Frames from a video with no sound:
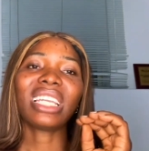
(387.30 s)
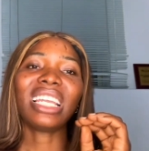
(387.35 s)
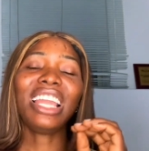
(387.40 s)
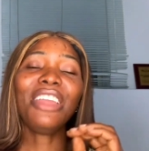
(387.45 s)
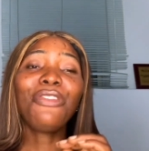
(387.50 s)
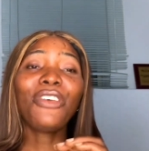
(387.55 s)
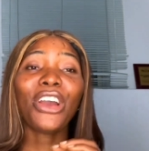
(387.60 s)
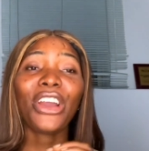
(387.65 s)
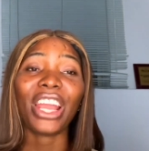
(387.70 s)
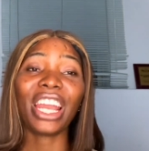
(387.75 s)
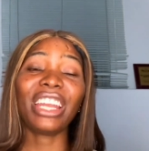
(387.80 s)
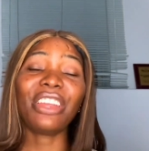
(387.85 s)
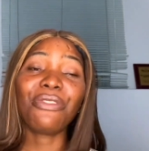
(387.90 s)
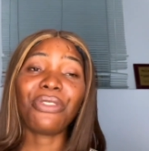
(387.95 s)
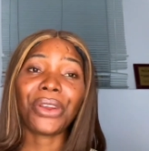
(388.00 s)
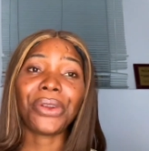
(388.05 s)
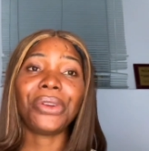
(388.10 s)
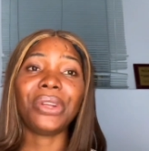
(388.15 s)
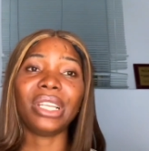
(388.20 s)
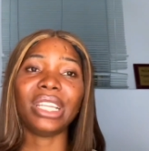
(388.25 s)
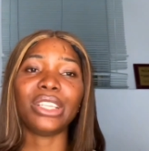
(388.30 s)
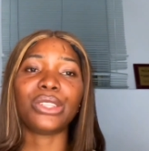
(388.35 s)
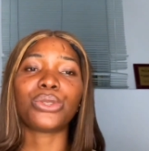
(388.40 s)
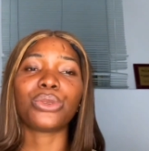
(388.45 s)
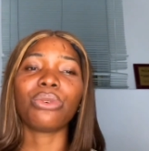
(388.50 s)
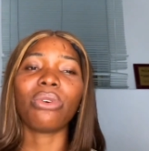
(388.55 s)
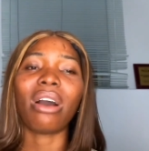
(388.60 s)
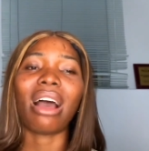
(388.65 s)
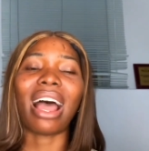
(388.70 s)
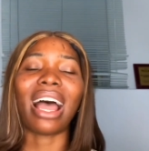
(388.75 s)
if you're earning very
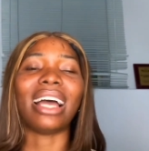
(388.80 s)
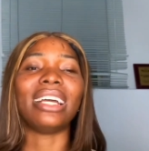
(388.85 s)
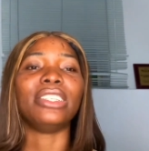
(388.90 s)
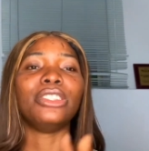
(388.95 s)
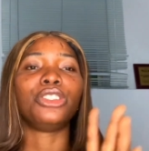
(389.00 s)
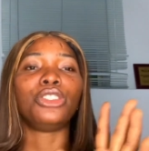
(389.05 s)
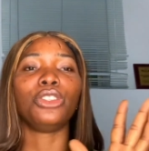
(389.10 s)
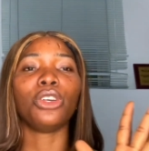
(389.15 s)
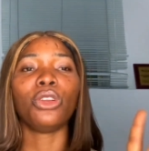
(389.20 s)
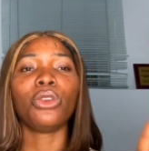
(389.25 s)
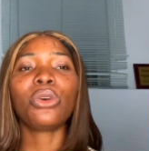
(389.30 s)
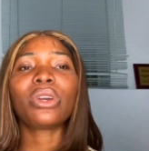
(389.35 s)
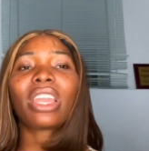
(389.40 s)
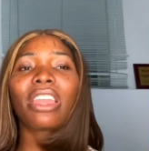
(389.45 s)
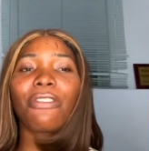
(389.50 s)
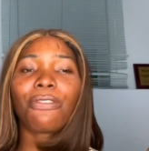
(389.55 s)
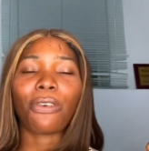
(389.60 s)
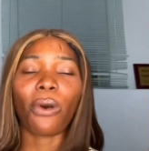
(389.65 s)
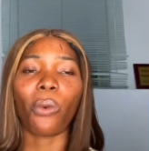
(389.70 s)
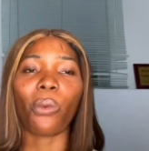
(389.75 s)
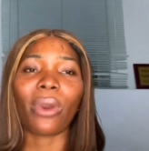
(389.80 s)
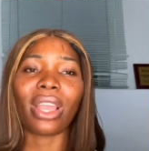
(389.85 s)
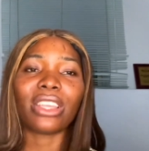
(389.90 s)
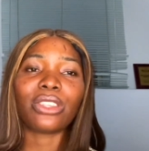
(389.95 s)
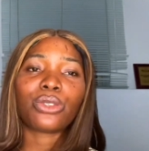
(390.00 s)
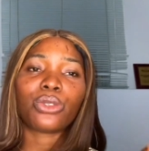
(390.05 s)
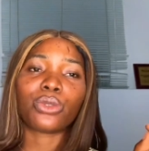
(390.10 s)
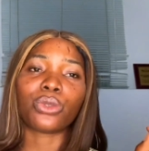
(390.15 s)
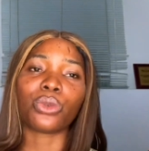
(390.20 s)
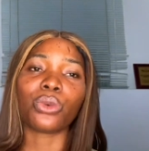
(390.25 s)
little and you're looking for
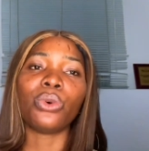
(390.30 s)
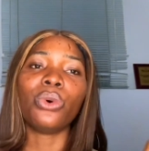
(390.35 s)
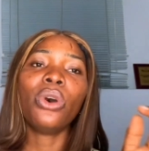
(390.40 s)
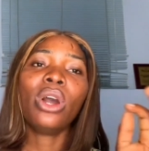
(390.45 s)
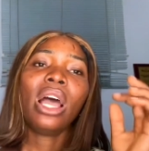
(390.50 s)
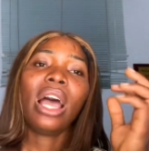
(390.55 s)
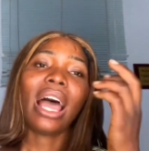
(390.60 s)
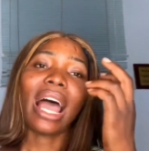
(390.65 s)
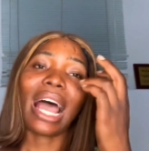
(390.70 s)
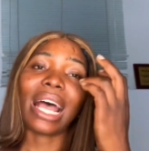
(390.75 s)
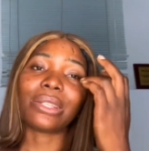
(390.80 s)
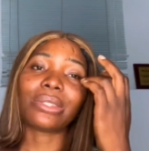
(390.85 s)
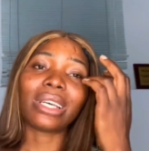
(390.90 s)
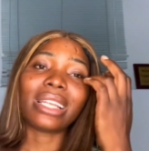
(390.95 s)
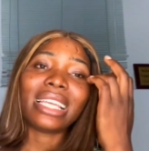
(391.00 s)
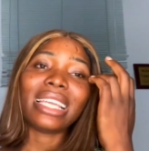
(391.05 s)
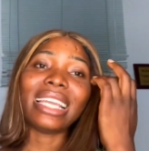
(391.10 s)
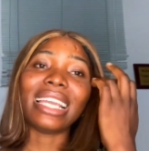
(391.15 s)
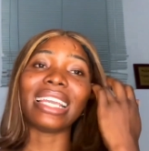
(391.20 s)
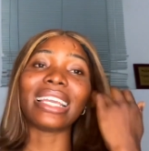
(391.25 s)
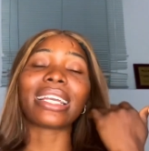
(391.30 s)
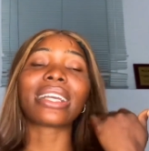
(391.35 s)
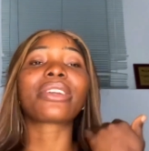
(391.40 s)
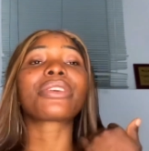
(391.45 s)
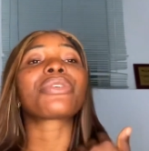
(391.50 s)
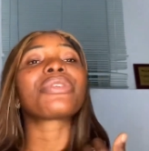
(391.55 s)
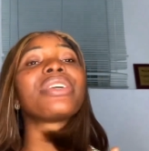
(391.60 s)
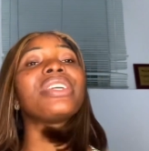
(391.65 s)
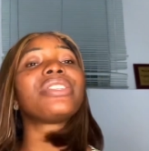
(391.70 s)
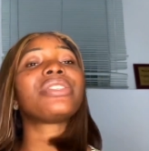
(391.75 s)
ways to actually
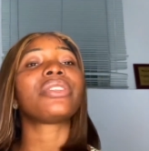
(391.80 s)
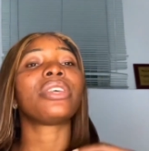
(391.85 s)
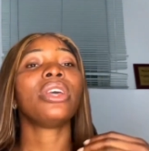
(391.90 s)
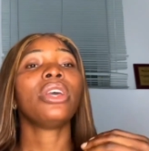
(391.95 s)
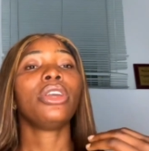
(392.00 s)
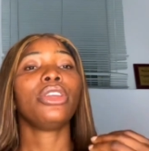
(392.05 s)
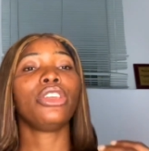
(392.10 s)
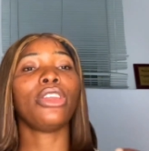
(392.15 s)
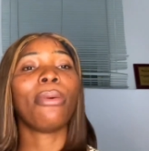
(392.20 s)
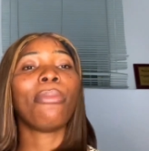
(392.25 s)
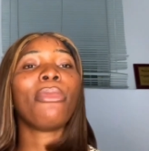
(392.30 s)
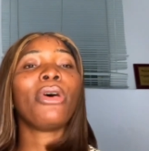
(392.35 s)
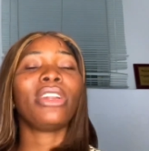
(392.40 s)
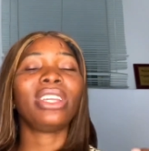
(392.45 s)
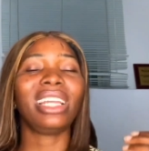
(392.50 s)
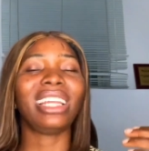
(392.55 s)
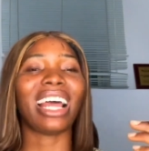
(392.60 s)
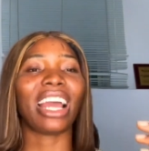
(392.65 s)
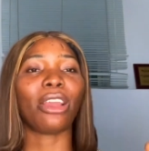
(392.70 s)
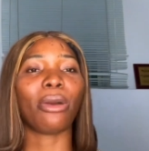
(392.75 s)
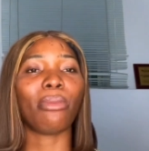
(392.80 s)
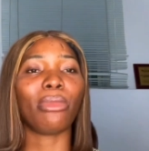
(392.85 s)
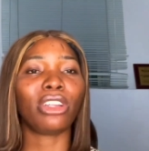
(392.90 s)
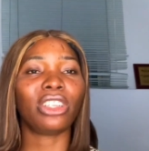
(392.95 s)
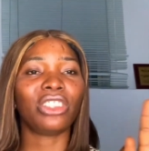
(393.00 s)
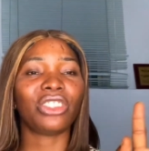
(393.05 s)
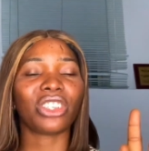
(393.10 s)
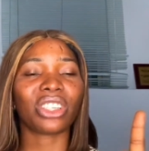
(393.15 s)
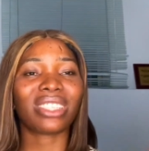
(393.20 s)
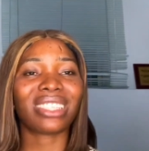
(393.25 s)
increase your money that your
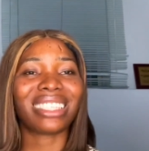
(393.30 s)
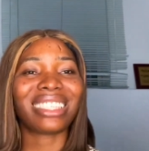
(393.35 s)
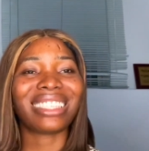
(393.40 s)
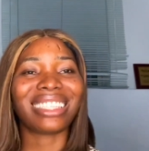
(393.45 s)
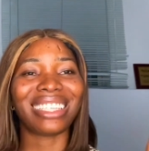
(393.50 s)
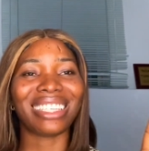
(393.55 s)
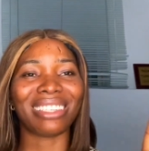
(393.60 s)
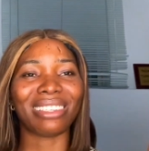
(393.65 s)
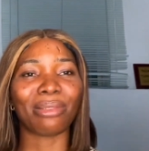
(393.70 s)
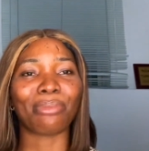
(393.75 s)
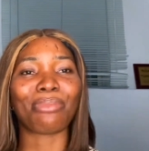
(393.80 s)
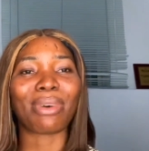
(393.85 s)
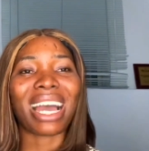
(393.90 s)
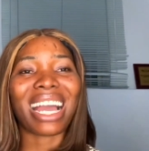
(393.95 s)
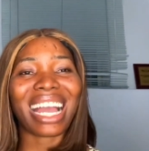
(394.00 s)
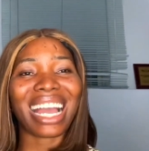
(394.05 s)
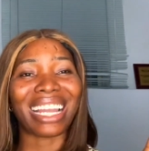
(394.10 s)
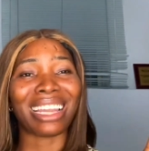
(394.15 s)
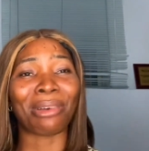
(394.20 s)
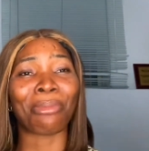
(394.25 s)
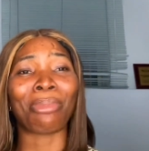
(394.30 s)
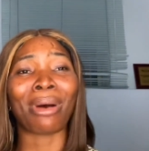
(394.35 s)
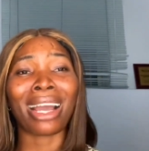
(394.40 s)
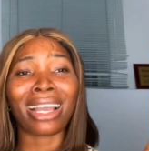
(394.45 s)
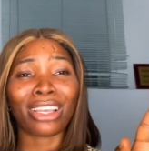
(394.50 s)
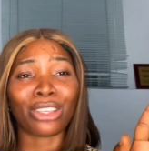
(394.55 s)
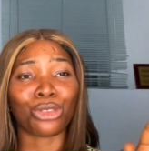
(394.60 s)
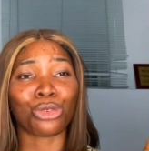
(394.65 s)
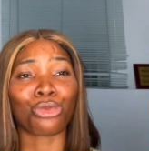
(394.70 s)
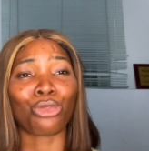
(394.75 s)
money just sitting in the bank and the
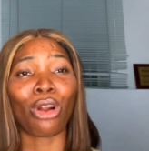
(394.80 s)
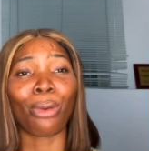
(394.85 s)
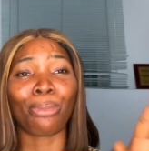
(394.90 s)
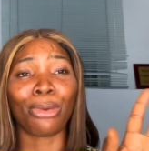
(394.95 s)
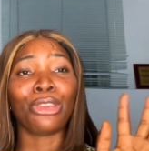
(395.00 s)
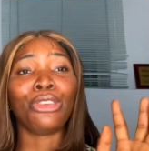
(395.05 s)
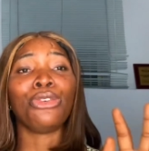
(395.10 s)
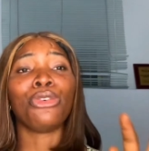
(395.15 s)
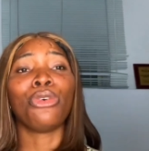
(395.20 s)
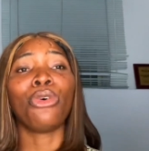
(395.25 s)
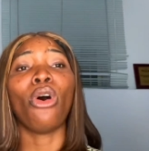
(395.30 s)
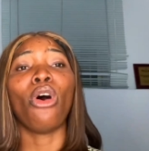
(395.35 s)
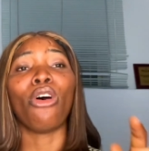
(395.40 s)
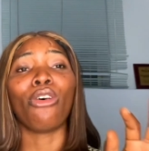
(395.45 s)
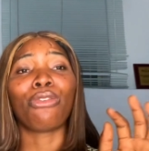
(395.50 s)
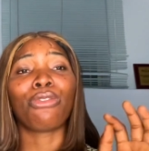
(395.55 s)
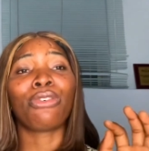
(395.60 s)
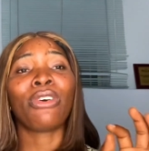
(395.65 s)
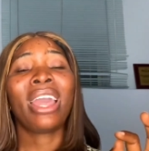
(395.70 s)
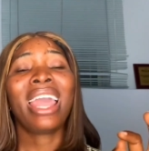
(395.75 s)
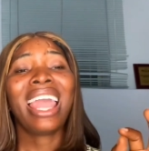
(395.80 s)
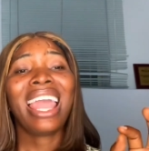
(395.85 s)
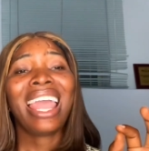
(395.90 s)
bank is robbing you of